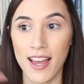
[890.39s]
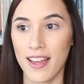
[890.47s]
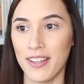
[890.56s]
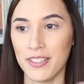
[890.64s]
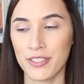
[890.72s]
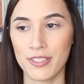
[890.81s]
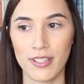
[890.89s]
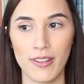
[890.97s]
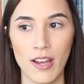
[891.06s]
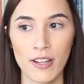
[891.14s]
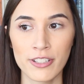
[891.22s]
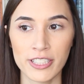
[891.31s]
is
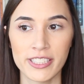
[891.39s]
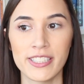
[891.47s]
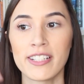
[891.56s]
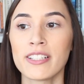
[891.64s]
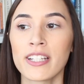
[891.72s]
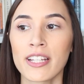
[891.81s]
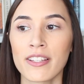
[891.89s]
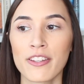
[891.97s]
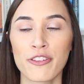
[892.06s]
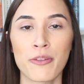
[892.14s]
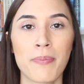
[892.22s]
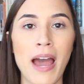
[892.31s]

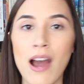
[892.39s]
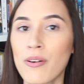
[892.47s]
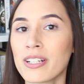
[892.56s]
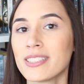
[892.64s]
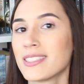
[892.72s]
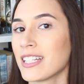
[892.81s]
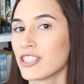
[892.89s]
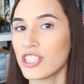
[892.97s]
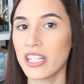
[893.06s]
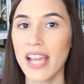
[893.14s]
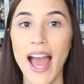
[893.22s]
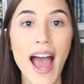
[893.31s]
understanding the powers that
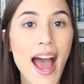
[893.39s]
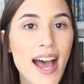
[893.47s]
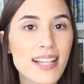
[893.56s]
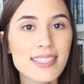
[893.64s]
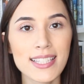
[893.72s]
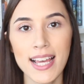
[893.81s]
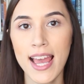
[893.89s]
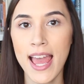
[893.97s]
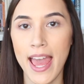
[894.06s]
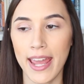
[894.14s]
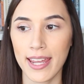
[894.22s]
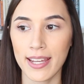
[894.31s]
she has
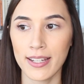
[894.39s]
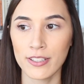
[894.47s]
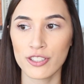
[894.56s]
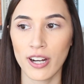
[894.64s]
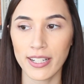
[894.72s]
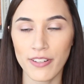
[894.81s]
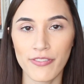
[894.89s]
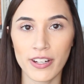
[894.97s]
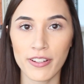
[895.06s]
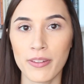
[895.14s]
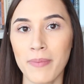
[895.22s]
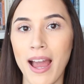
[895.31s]
and trying to
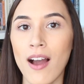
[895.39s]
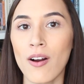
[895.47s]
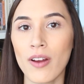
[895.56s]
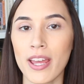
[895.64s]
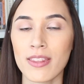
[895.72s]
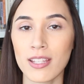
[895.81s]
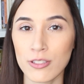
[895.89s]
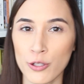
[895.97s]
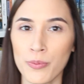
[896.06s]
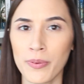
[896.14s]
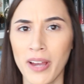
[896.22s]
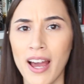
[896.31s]
figure them out, and these
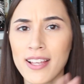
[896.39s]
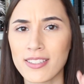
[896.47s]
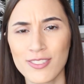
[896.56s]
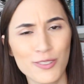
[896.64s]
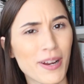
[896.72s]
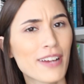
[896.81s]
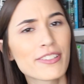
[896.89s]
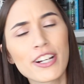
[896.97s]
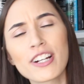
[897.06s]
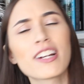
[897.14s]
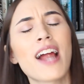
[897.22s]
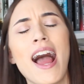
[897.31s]
group of guys surround
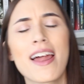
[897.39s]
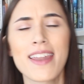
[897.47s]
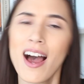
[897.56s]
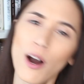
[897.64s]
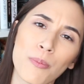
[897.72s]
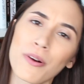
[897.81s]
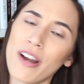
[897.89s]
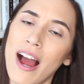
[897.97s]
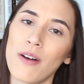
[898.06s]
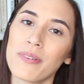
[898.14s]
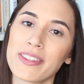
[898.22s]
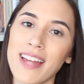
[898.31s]
her and help her
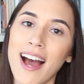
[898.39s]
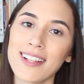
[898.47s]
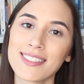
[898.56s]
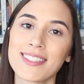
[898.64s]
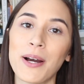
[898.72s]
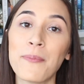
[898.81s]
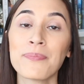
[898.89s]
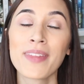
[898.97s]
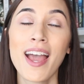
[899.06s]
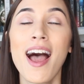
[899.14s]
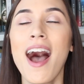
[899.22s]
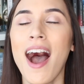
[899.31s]
out with that. So
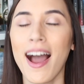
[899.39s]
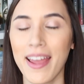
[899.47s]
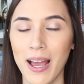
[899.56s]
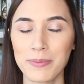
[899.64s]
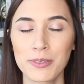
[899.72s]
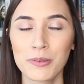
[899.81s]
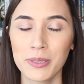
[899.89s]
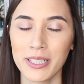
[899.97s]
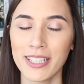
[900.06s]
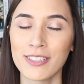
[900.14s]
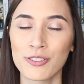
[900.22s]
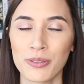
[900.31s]
I
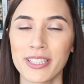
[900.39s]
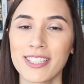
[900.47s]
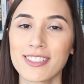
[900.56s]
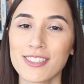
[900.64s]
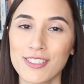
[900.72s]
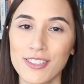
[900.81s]
absolutely enjoyed this